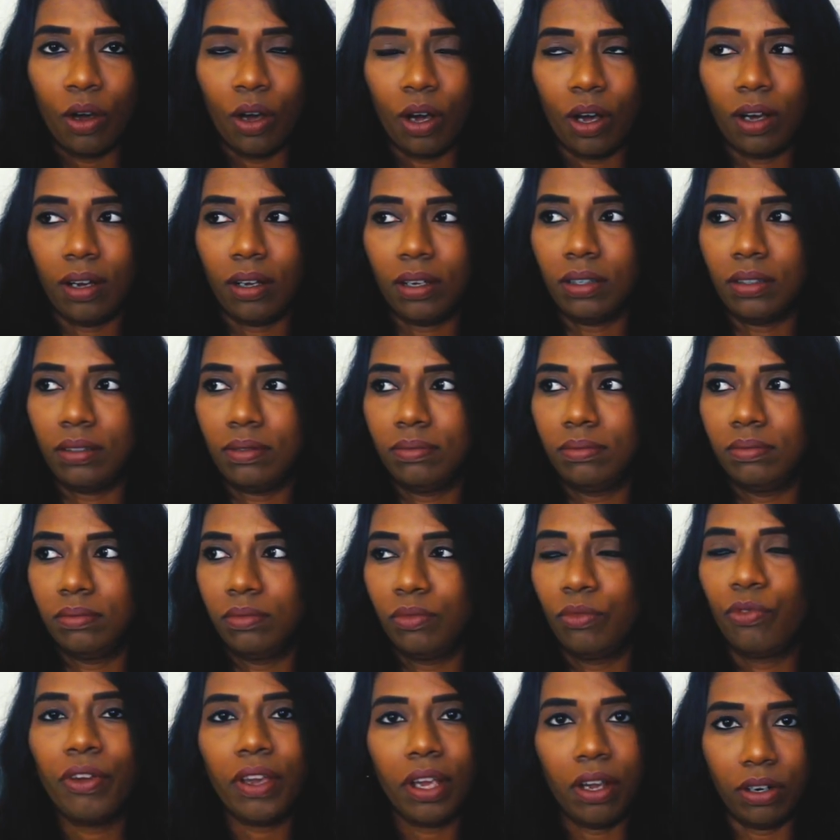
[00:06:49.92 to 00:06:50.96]
uh,
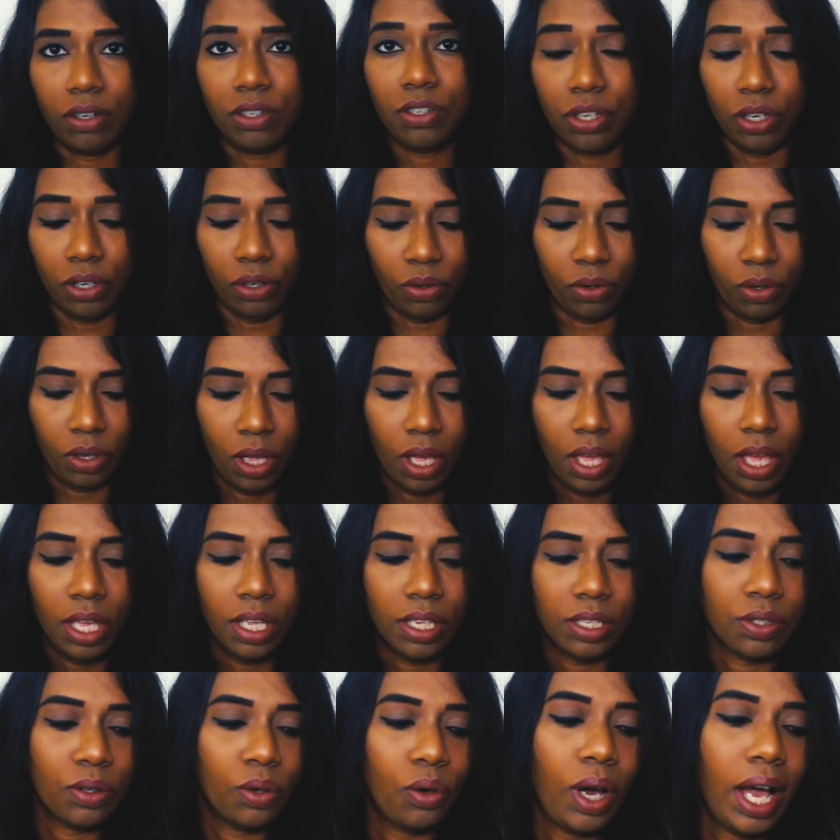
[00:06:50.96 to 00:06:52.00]
figure too
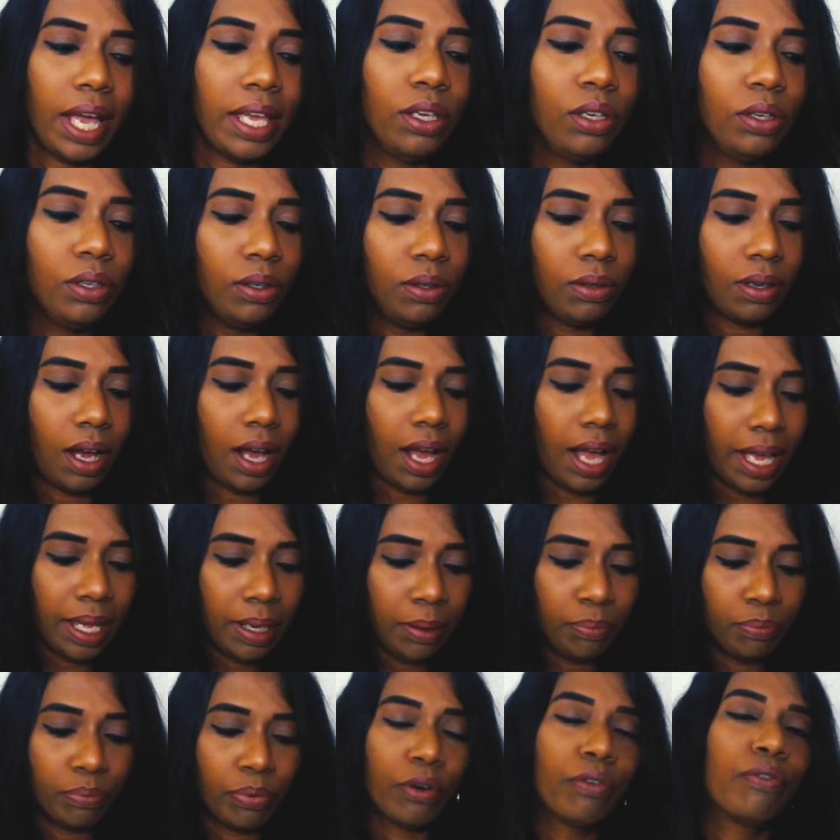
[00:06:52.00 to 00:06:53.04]
so I,
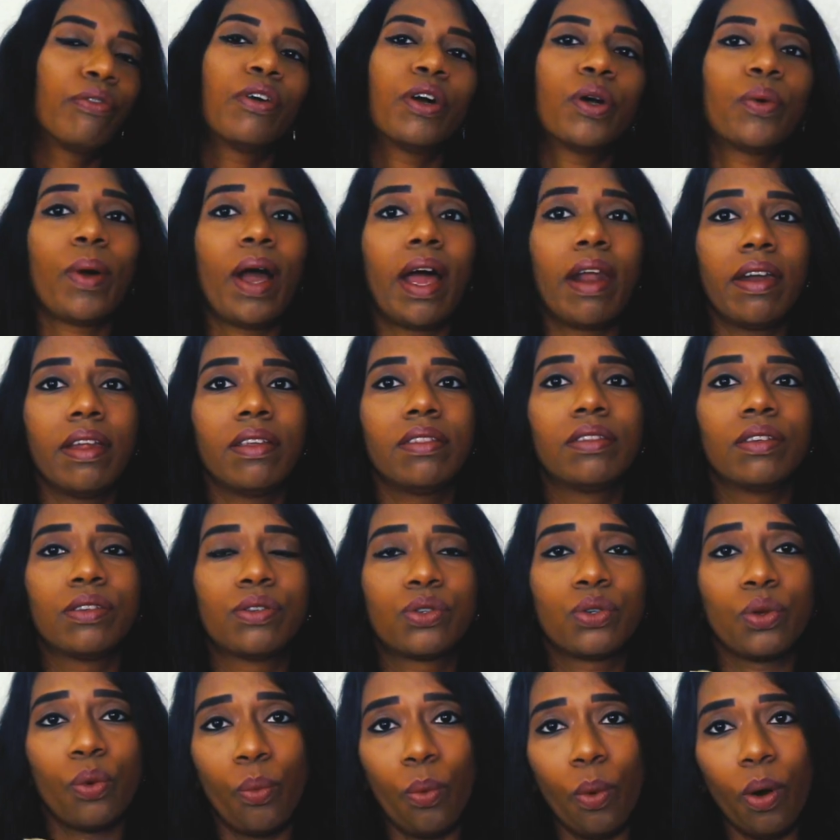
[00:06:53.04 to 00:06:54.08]
I prefer wearing
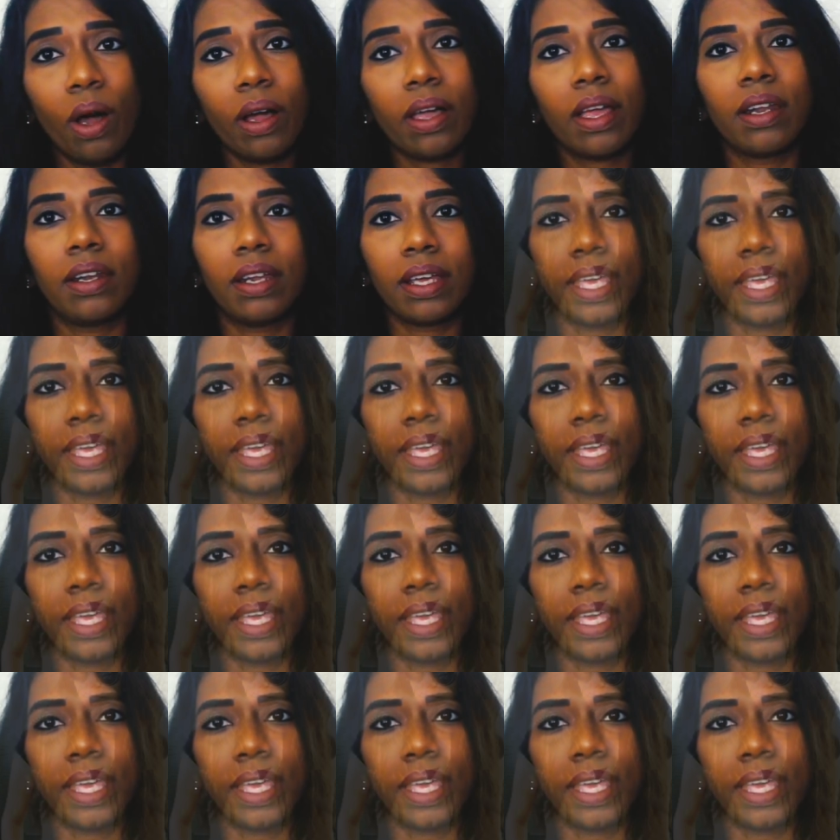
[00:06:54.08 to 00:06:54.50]
this to work and